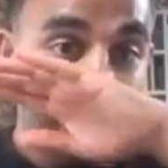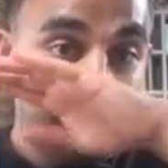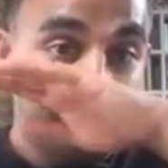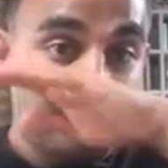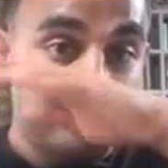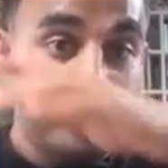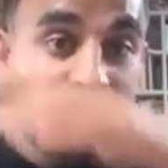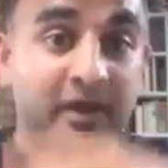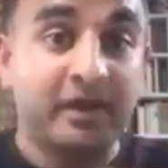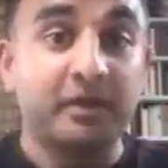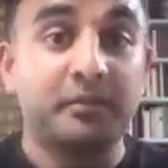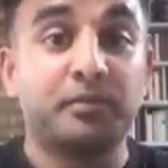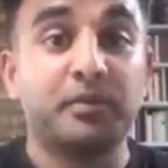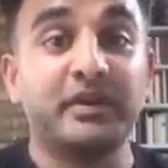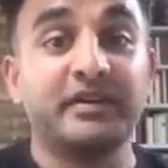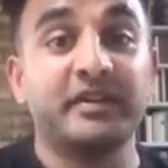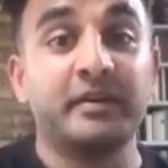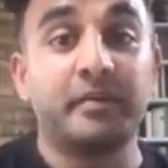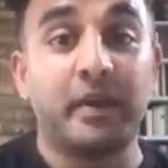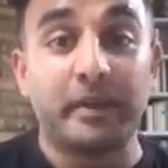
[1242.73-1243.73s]
The American
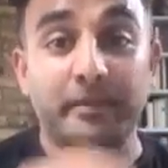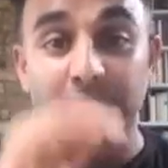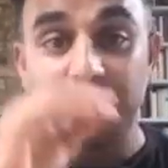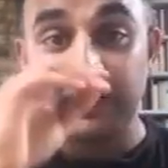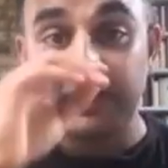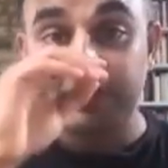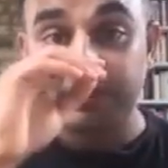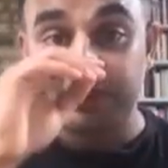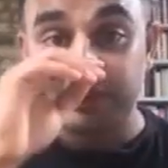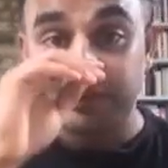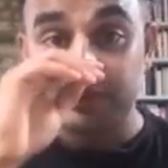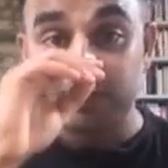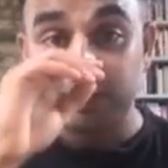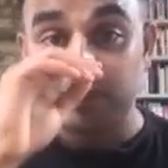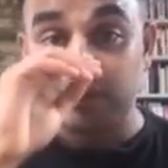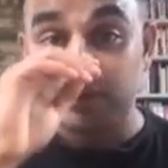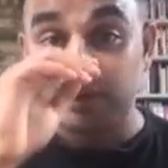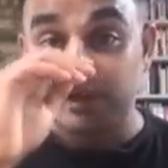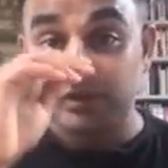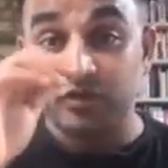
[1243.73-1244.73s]
prison population
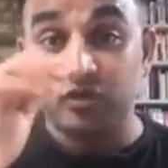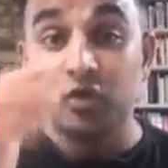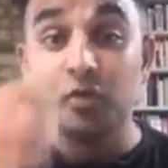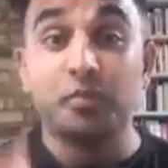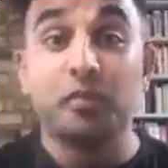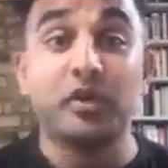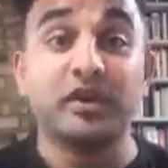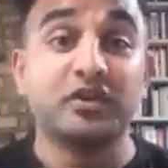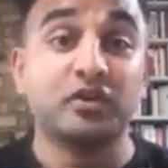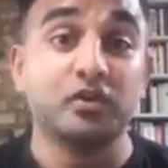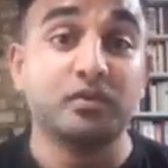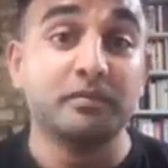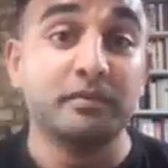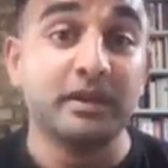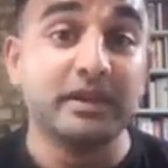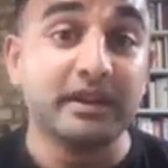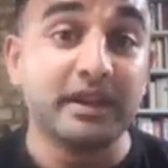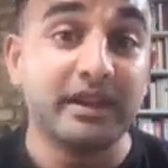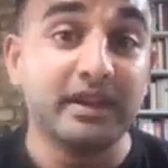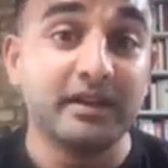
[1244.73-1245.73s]
is 2.2
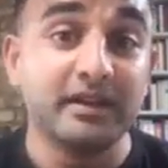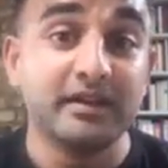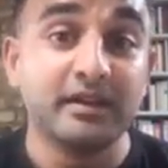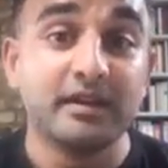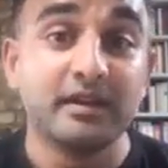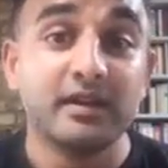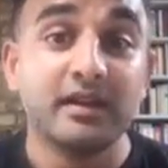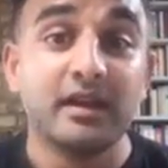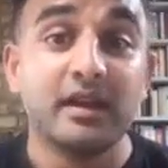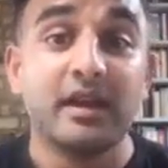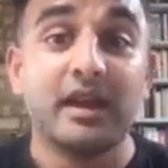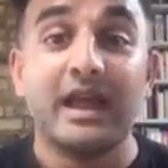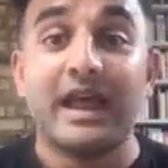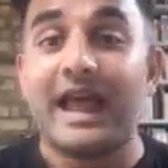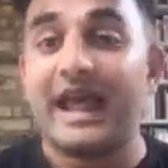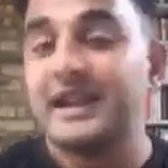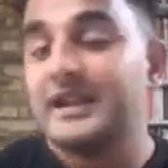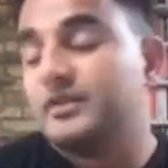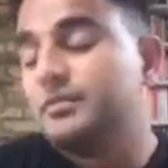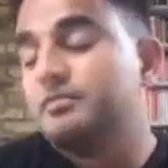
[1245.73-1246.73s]
million
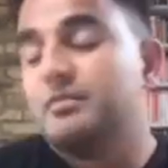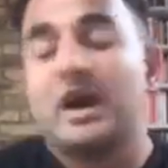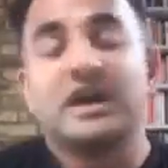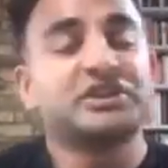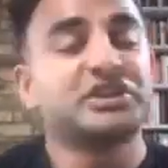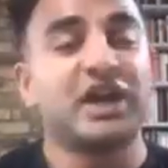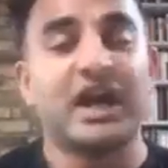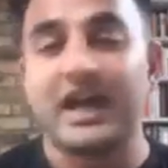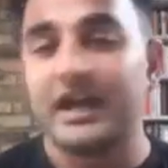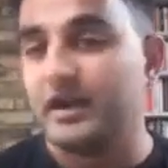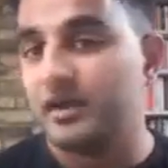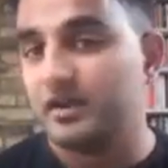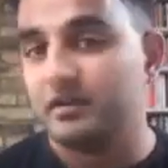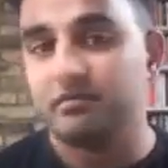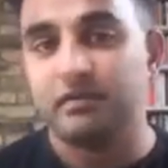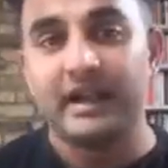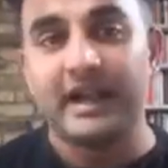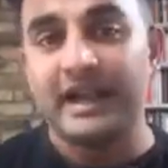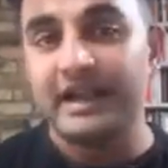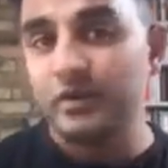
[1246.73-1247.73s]
and is much higher
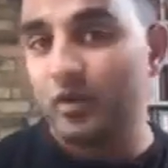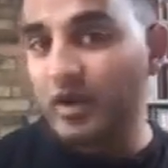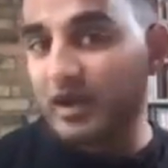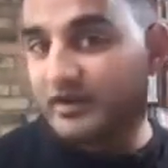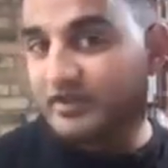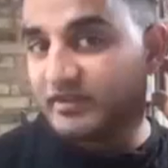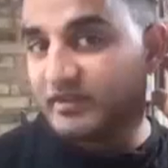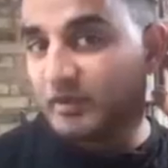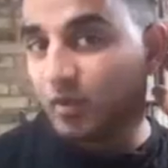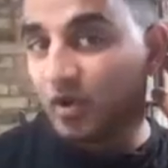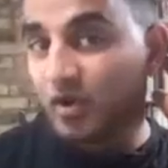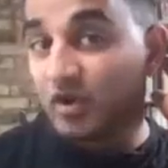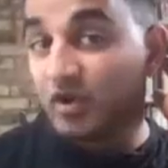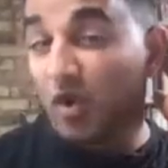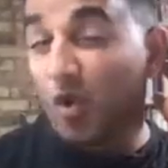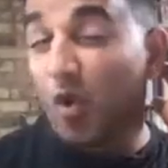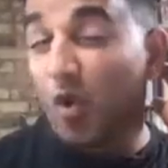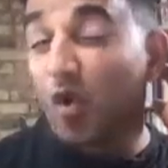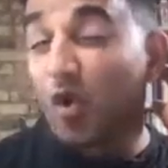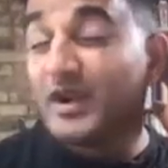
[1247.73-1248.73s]
than anywhere else in the
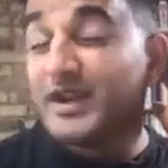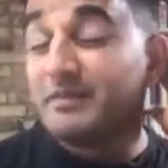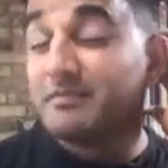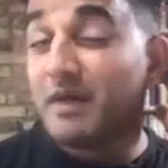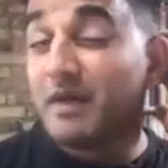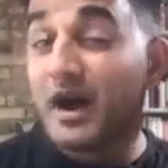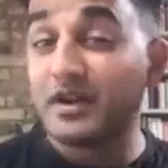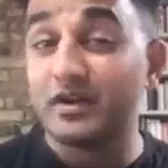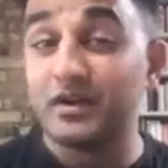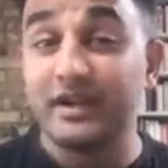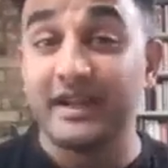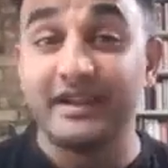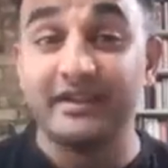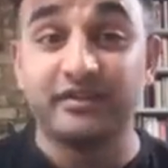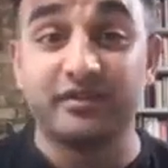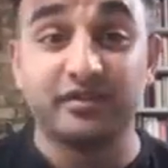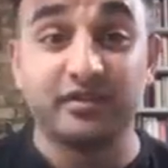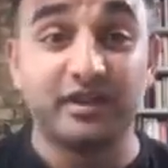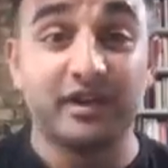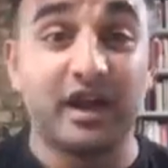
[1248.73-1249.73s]
world or in modern
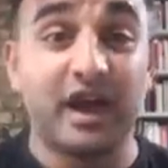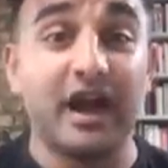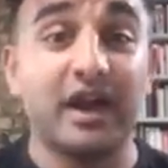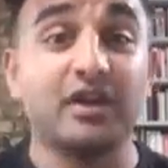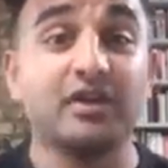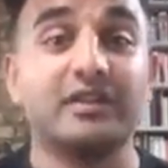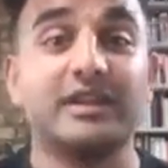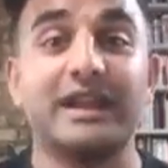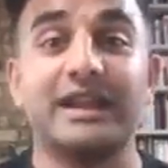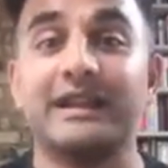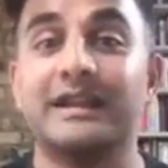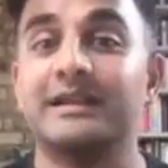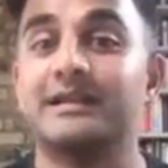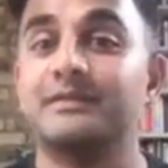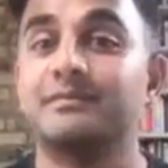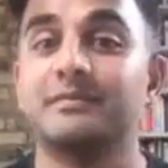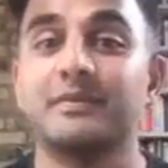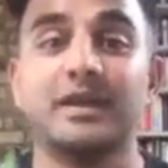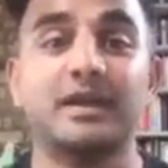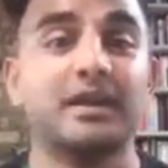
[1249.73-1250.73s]
history, higher
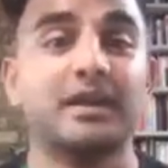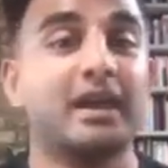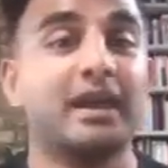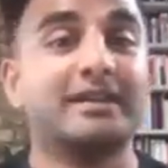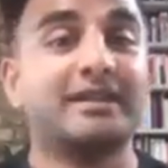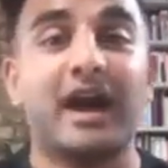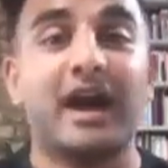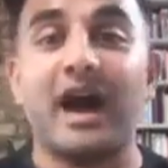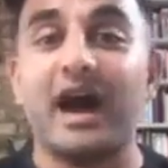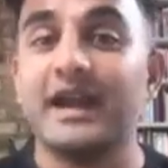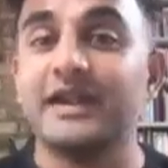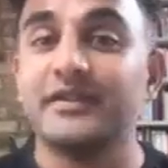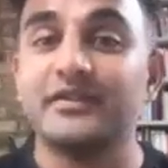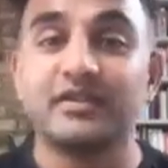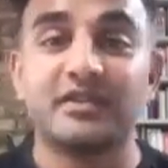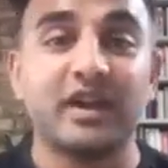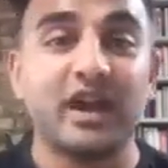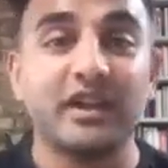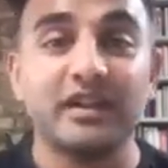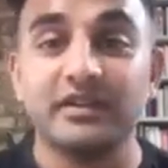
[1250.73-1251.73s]
than the height of
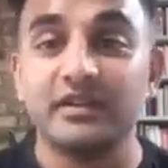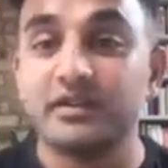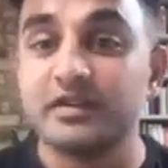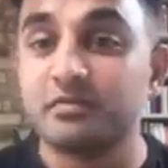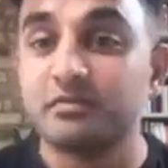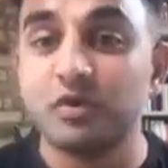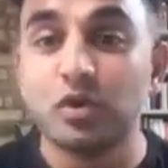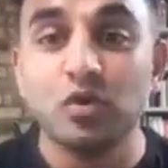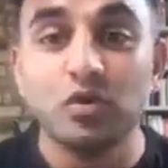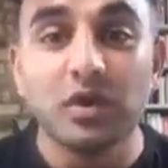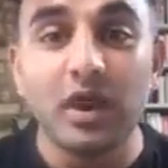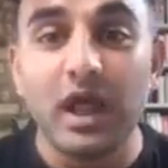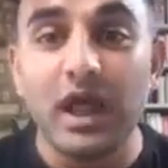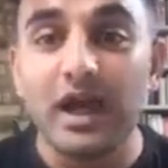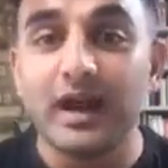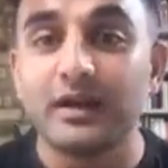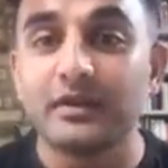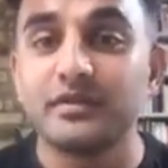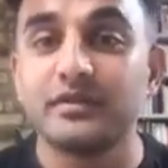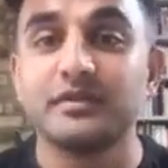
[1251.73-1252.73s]
Stalin's
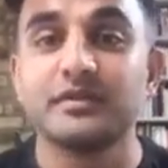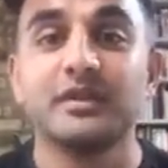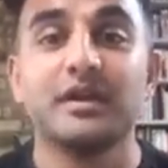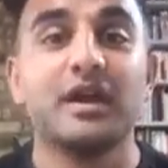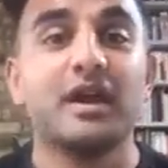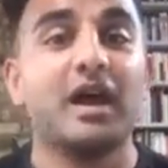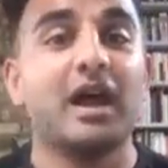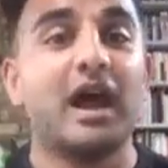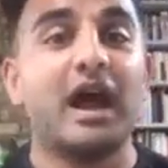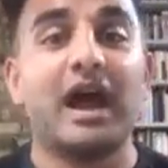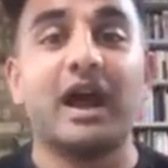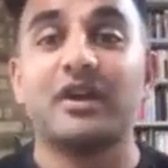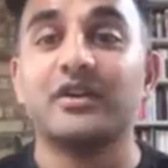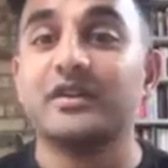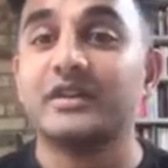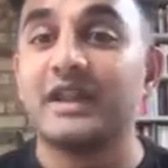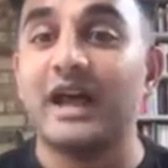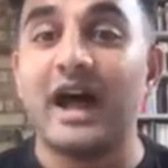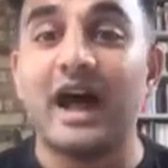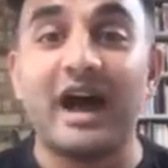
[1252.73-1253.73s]
gulags, higher
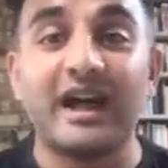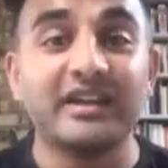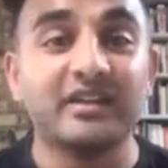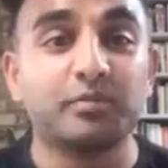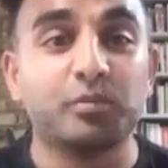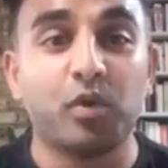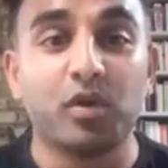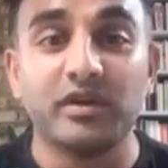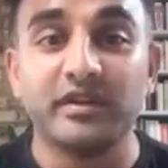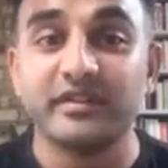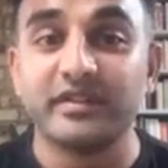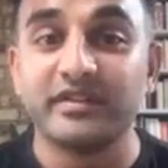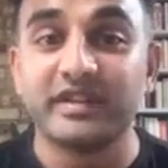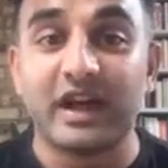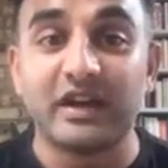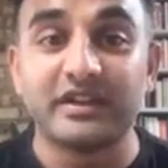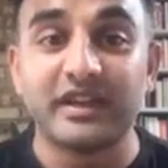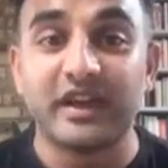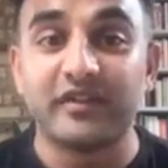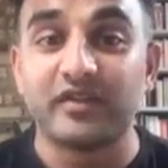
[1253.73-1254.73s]
than the highest point of the
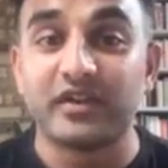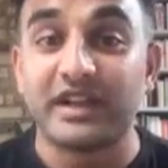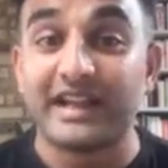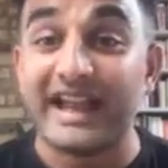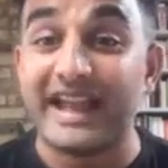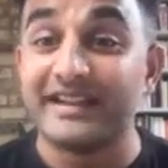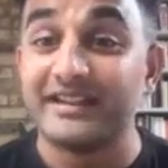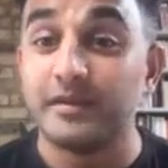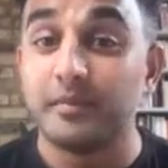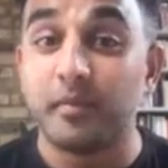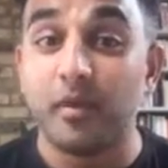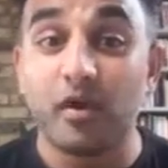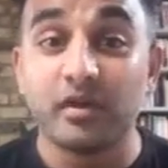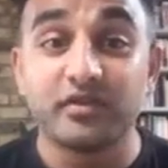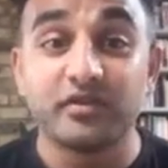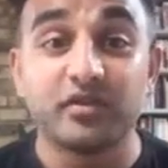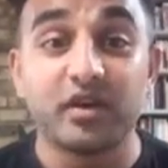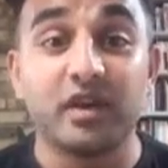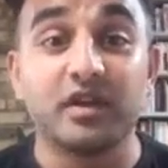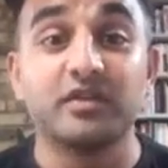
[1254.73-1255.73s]
South African
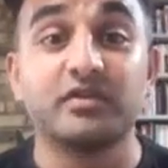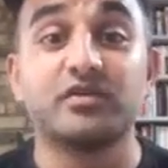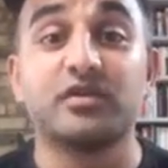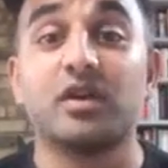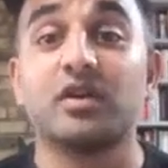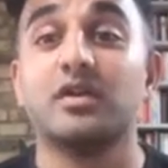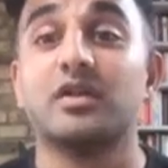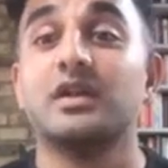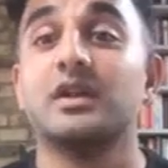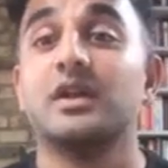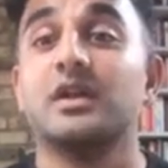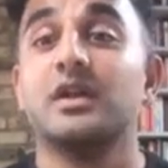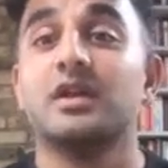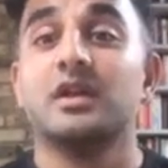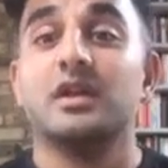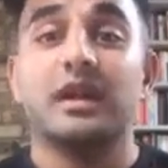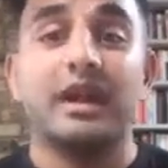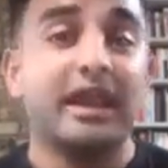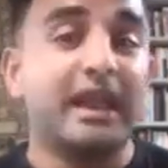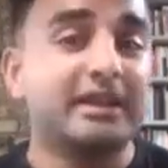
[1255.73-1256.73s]
anti-apartheid struggle.
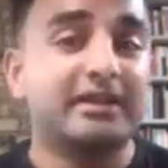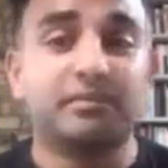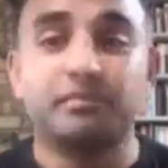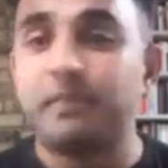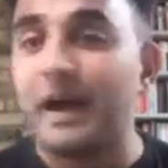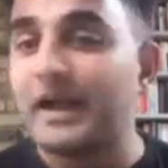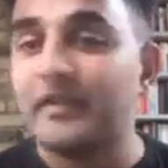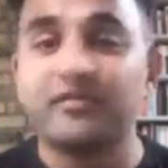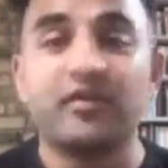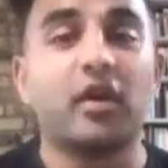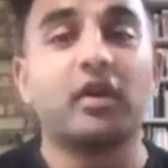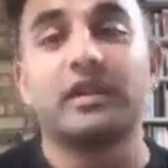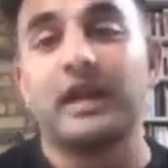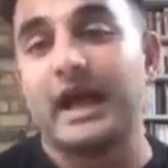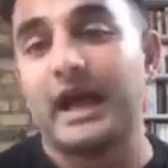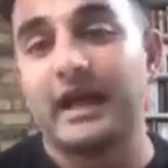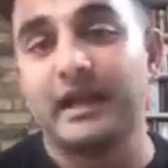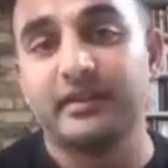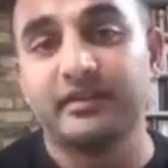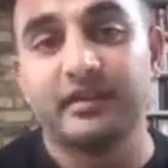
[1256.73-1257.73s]
It's by far the
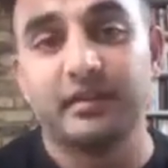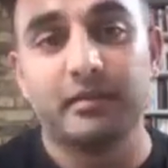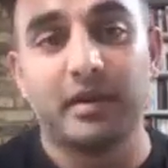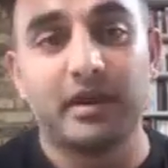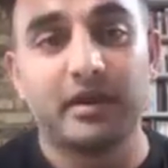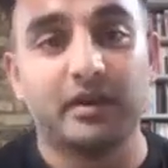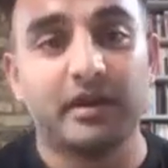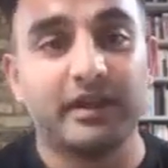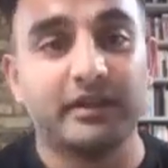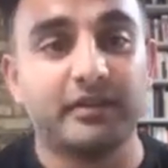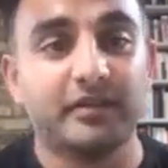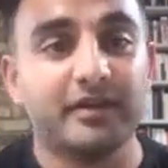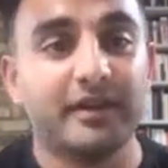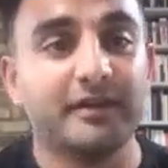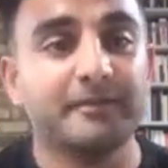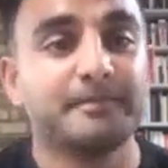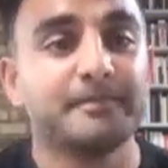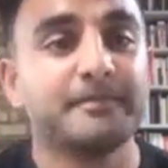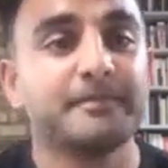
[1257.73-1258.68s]
highest in modern history.